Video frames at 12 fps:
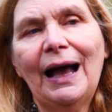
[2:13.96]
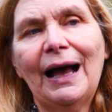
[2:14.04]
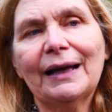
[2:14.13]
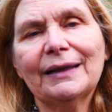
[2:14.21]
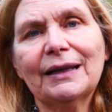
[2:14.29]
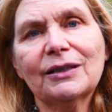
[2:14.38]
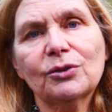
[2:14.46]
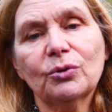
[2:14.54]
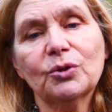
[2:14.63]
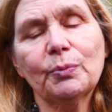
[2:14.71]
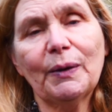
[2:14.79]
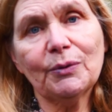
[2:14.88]
And it's
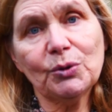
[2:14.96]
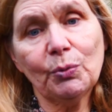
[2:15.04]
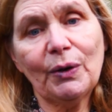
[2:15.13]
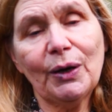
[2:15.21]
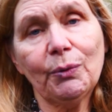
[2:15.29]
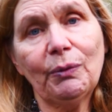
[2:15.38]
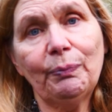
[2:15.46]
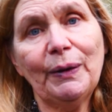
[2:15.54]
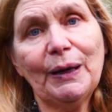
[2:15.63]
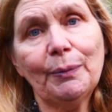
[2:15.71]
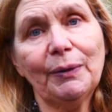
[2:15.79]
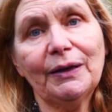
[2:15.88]
good to be able to work with
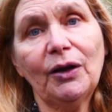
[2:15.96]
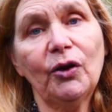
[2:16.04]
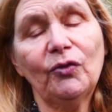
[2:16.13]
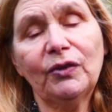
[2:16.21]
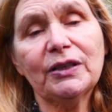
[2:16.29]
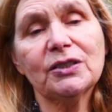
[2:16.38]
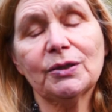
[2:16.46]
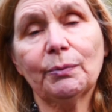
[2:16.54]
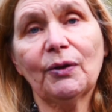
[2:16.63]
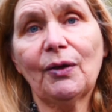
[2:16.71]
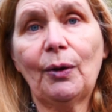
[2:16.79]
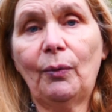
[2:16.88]
people, and hopefully some
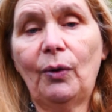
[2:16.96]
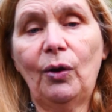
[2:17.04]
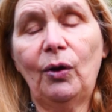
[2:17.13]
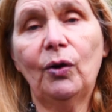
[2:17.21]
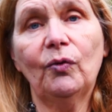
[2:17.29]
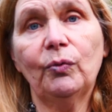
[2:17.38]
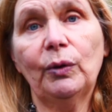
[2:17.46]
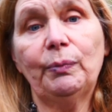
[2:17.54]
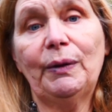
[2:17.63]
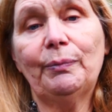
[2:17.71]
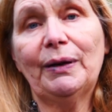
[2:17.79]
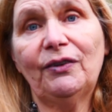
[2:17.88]
of that love will
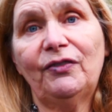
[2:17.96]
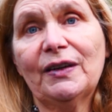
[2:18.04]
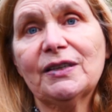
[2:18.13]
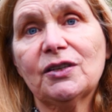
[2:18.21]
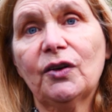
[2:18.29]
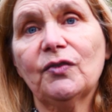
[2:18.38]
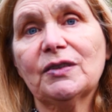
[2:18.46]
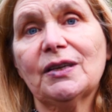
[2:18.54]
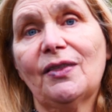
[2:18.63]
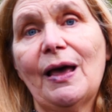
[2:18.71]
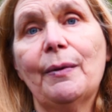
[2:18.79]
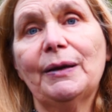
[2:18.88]
be manifest over to
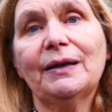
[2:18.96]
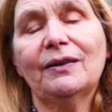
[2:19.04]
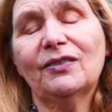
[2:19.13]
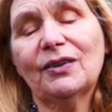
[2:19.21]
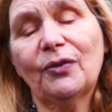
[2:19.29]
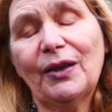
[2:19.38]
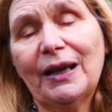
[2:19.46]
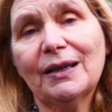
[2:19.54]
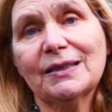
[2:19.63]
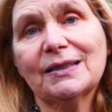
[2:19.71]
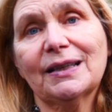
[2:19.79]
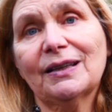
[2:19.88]
them, and so they
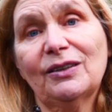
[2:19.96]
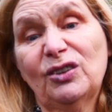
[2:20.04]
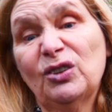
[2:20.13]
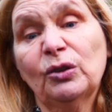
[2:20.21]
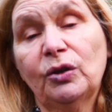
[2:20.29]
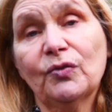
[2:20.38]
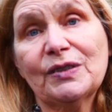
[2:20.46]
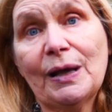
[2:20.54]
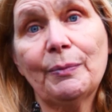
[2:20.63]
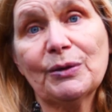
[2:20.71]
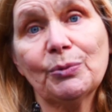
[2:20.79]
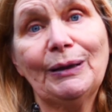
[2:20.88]
can see that God loves
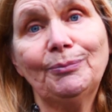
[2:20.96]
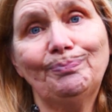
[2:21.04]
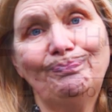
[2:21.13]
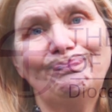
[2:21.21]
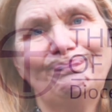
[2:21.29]
them as well.